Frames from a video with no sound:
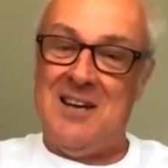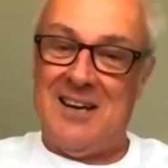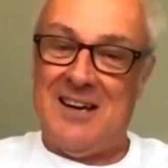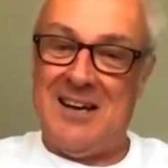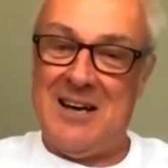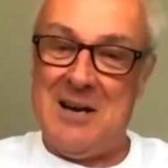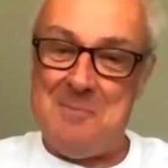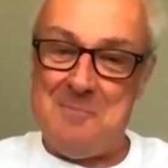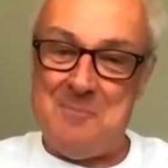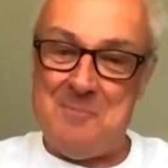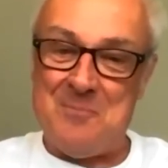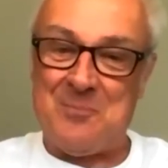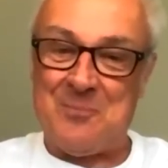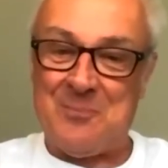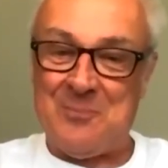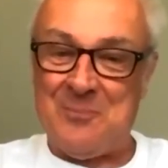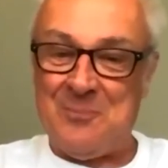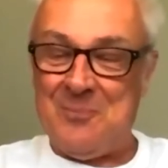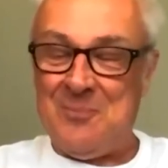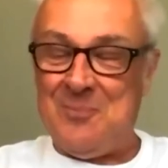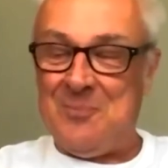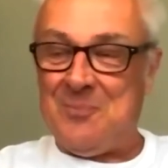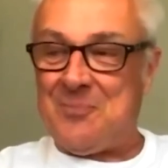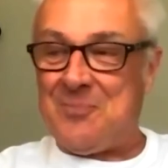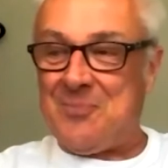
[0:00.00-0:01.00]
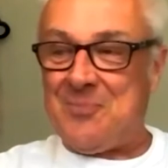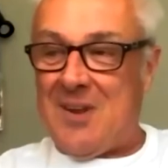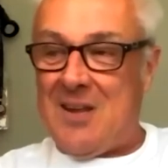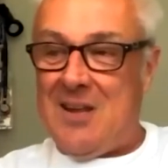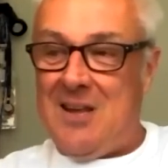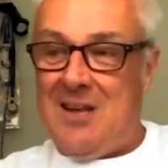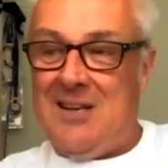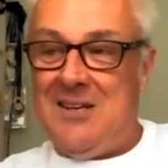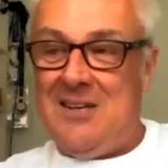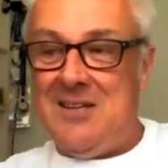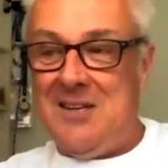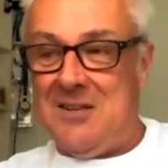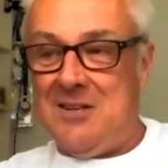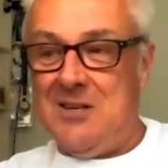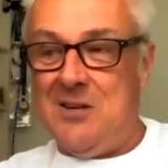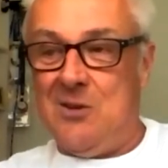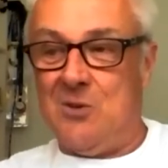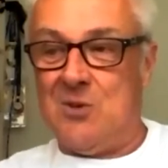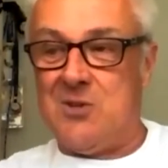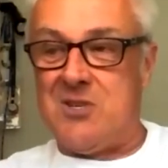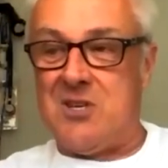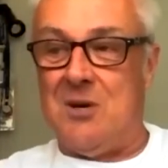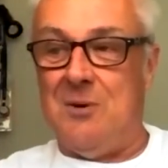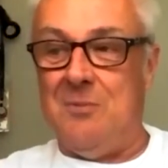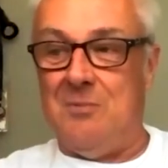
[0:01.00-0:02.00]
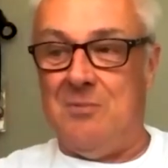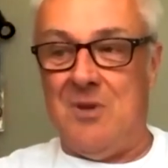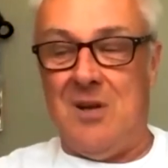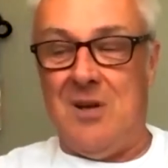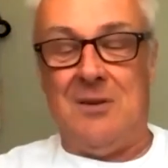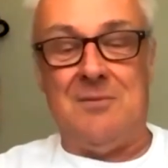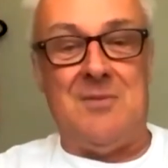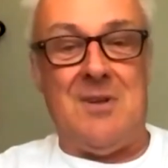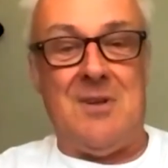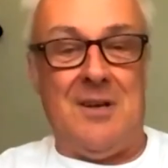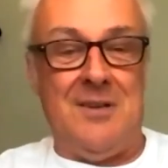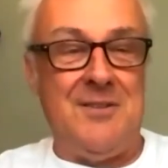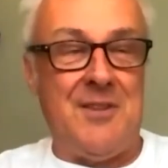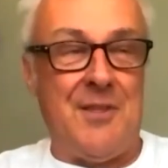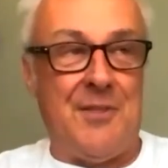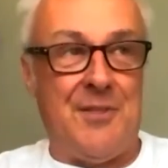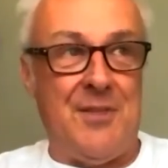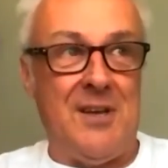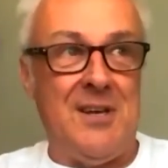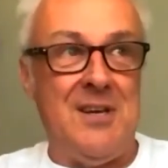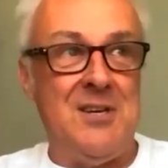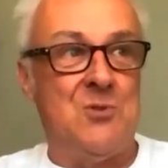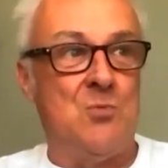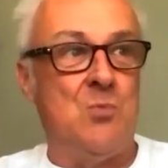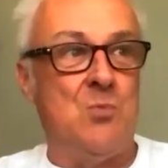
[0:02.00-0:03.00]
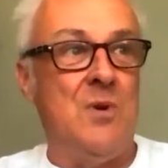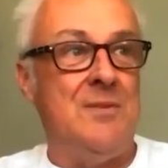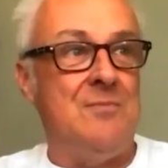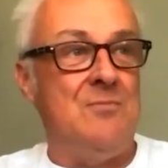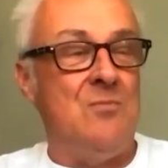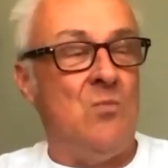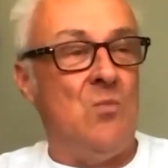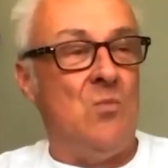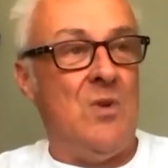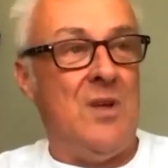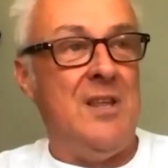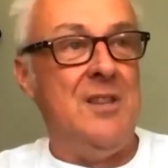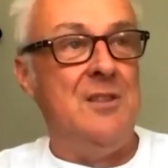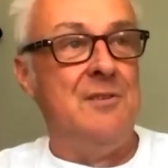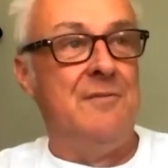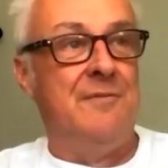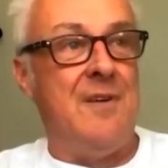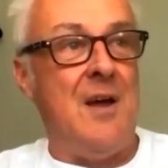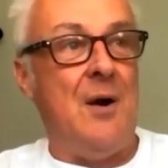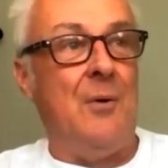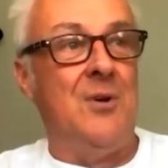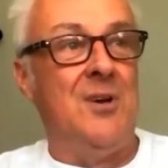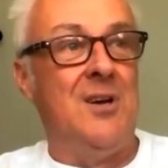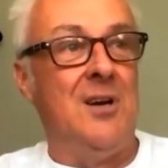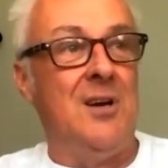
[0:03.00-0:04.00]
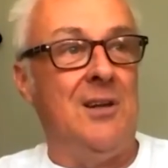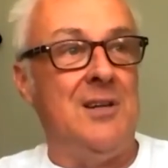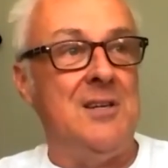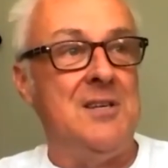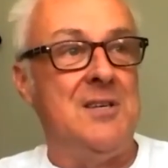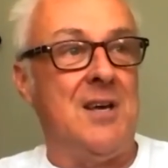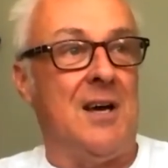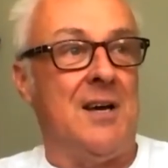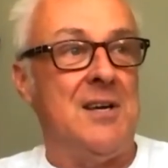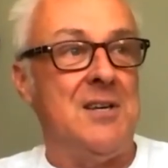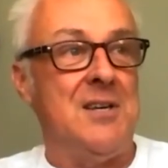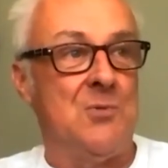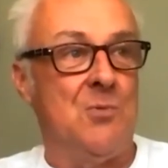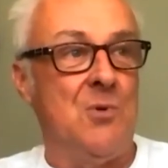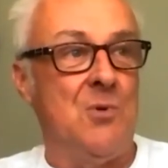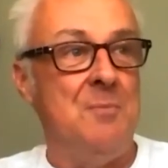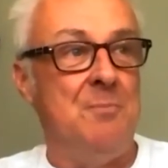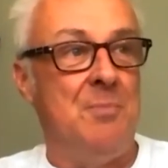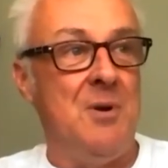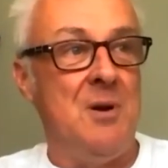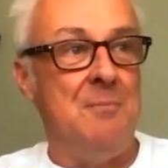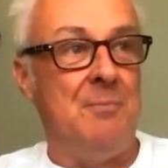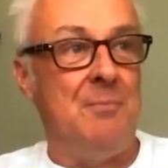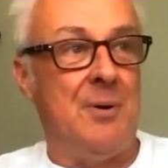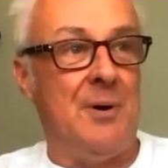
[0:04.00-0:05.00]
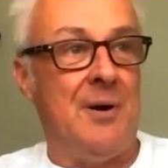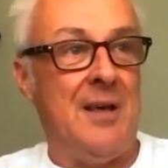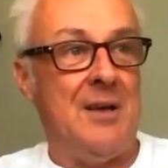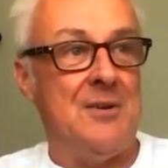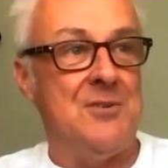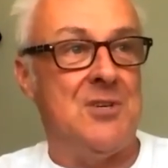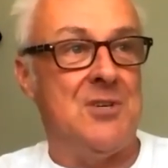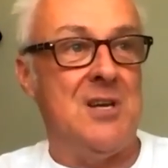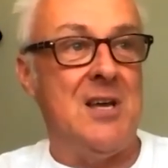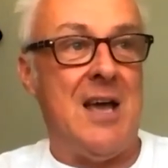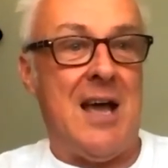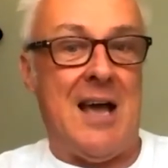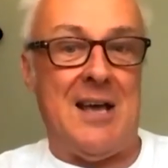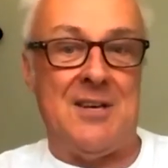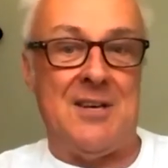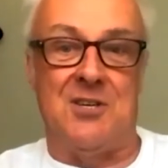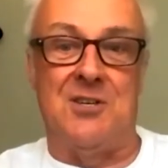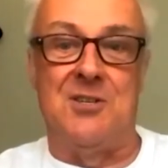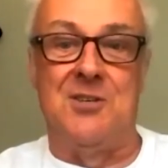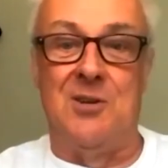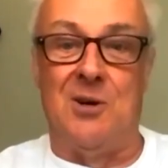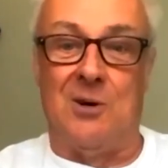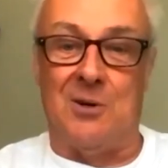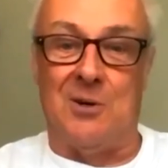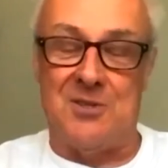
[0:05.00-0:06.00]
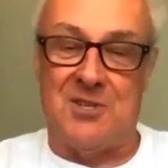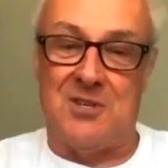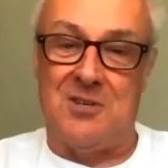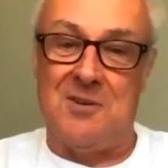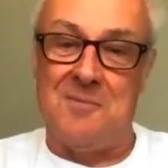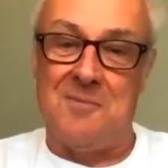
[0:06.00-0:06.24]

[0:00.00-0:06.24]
And the thing is, in the very early days, we'd been pronouncing it as a DOS.